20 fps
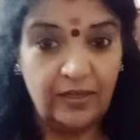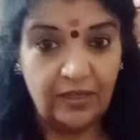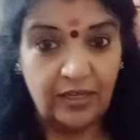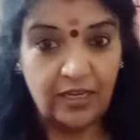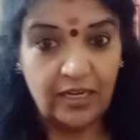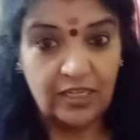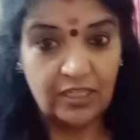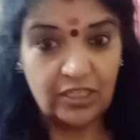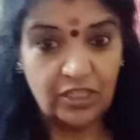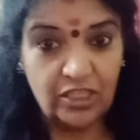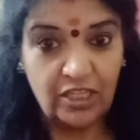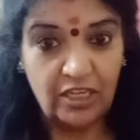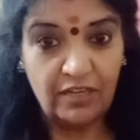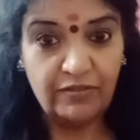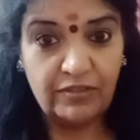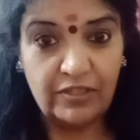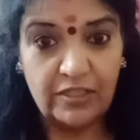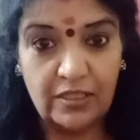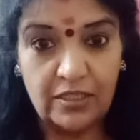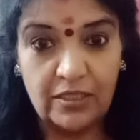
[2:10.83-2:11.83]

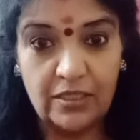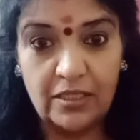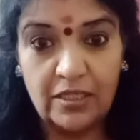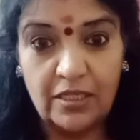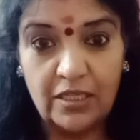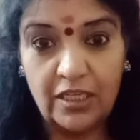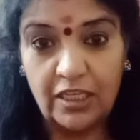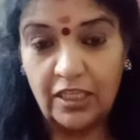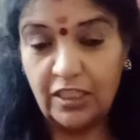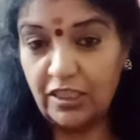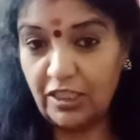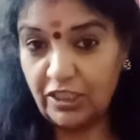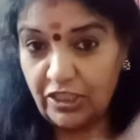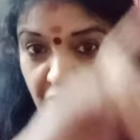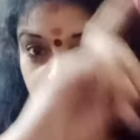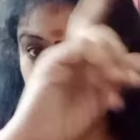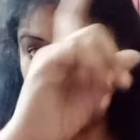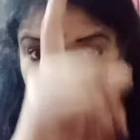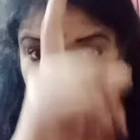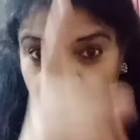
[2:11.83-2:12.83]
kerchiefs in the
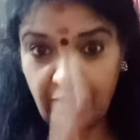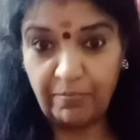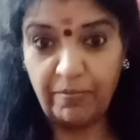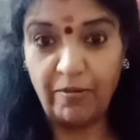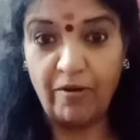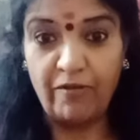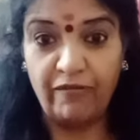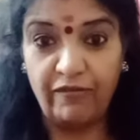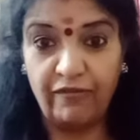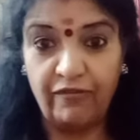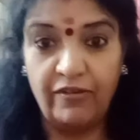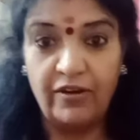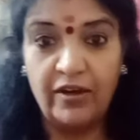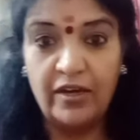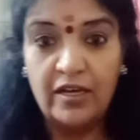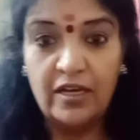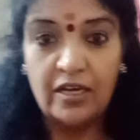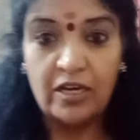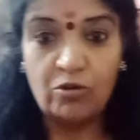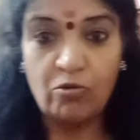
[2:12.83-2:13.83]
shape of
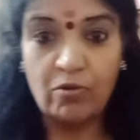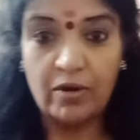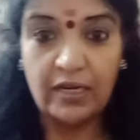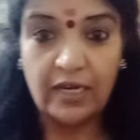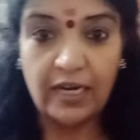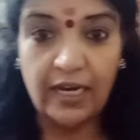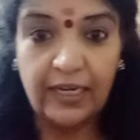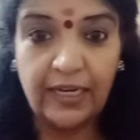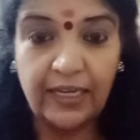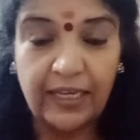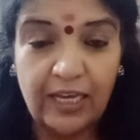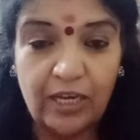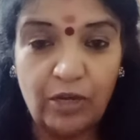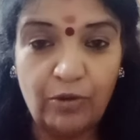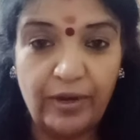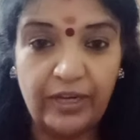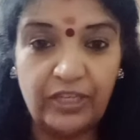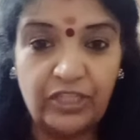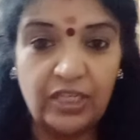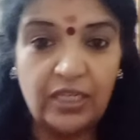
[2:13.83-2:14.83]
quadratic
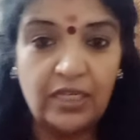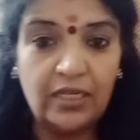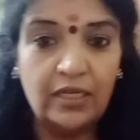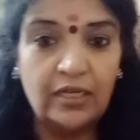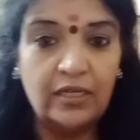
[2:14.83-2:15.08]
equation.